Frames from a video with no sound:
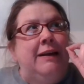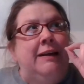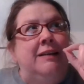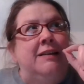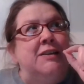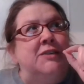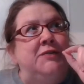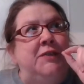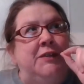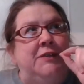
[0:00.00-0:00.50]

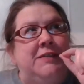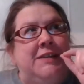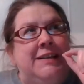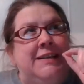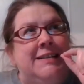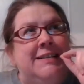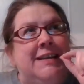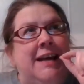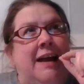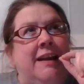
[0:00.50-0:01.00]
English
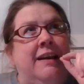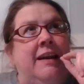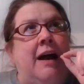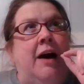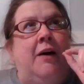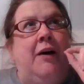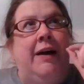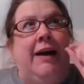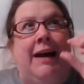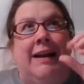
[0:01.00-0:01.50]
1510 and
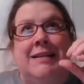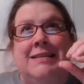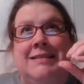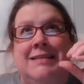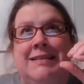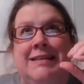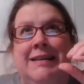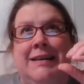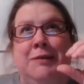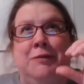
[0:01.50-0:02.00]
how I got a
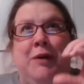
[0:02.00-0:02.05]
C